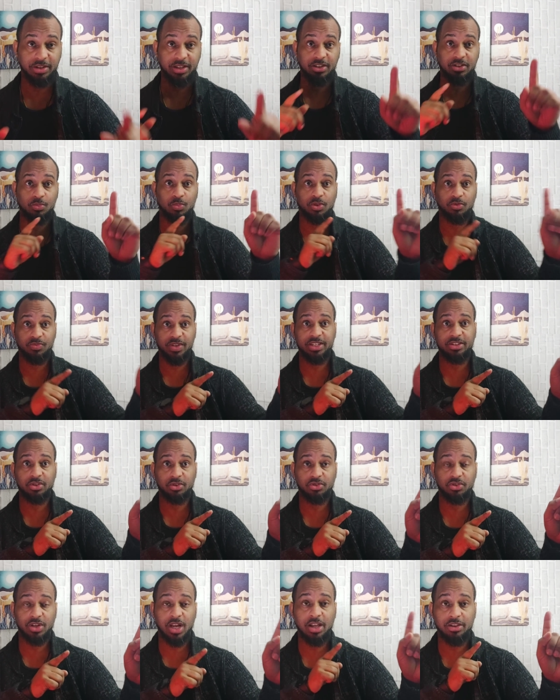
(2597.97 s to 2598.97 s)
this is what
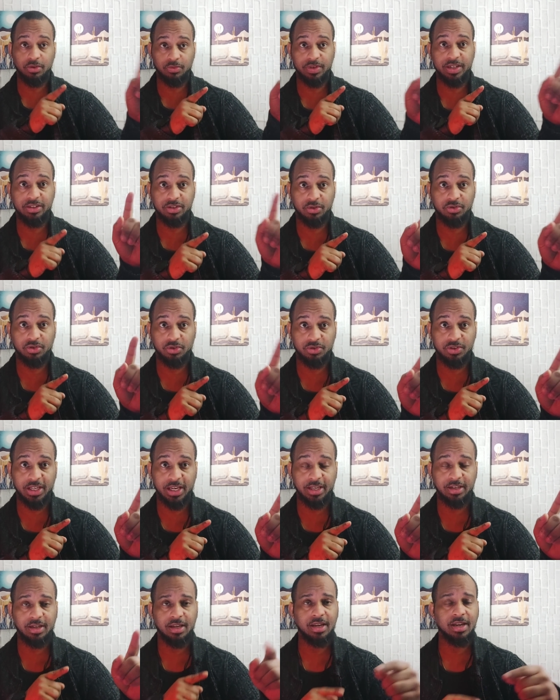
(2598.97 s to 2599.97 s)
researchers, other researchers
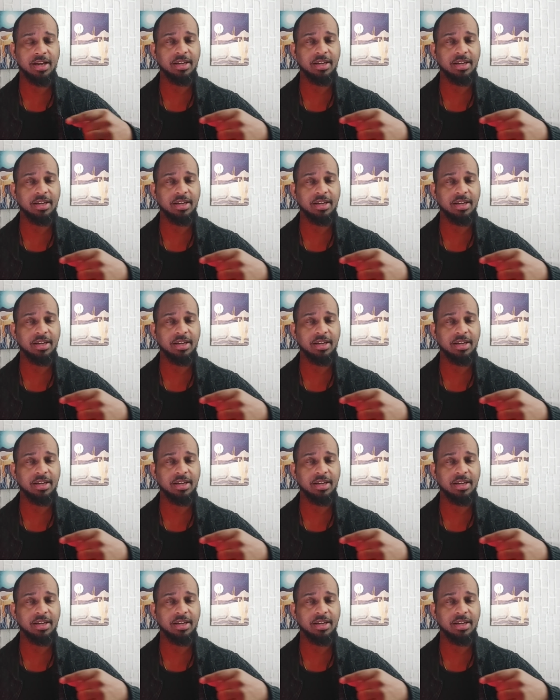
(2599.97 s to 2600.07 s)
did.